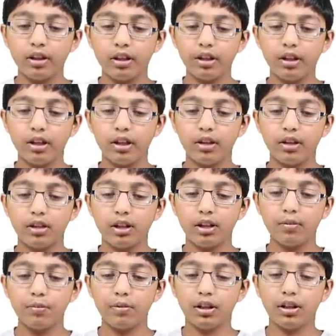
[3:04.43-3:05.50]
and then
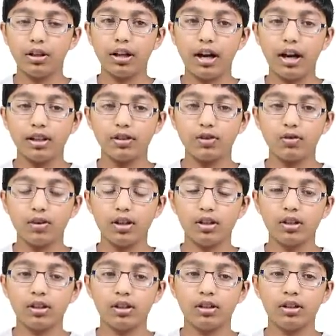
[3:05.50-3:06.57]
type an
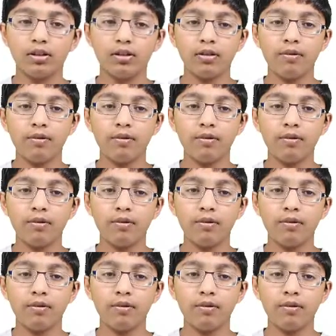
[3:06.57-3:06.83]
asterisk